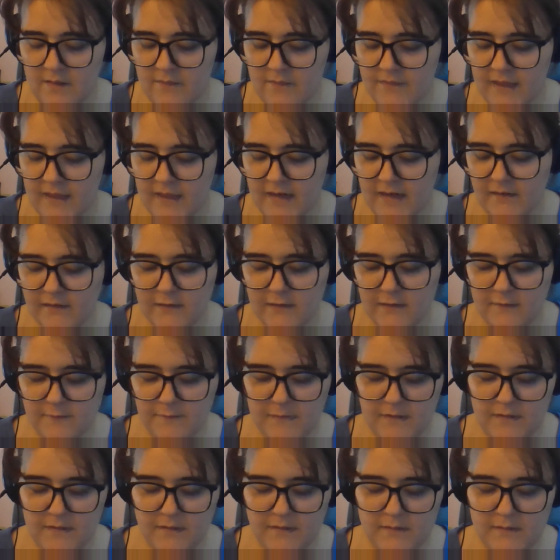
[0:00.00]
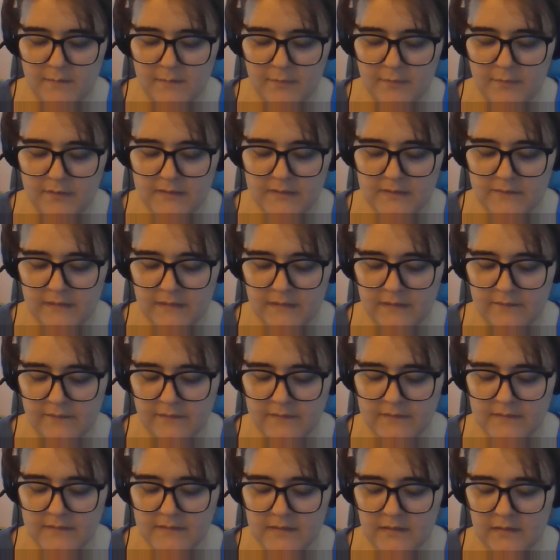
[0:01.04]
That'll give me 3 points of
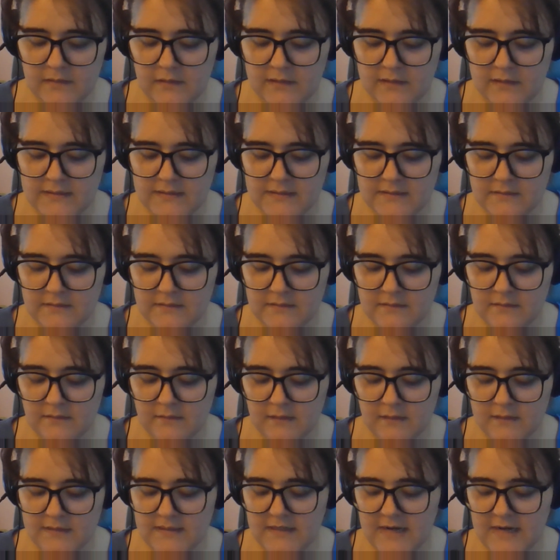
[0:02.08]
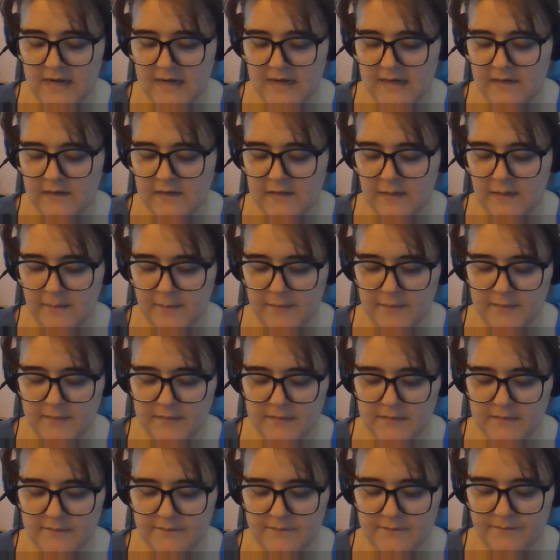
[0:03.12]
reference across 80 kilometers.